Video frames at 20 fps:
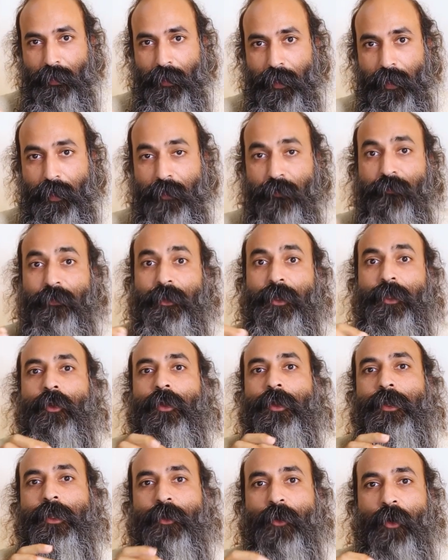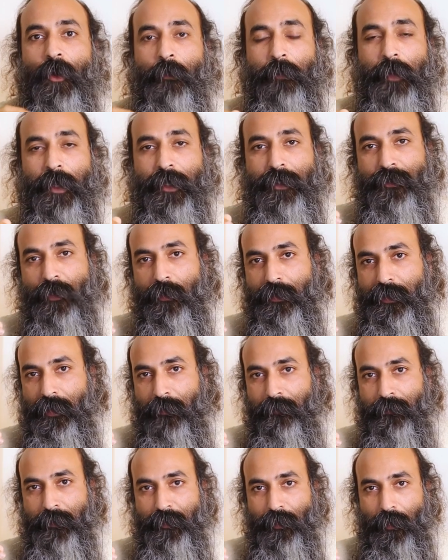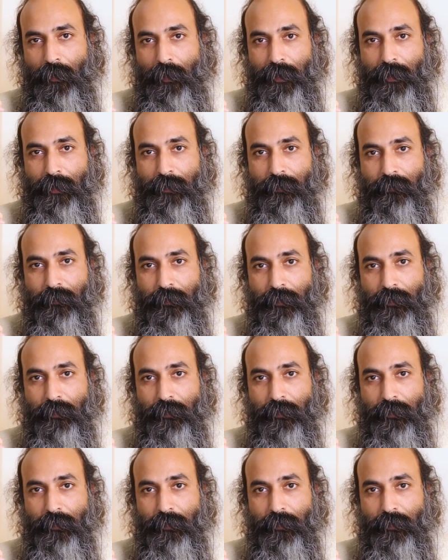Inferiority complex of some sort.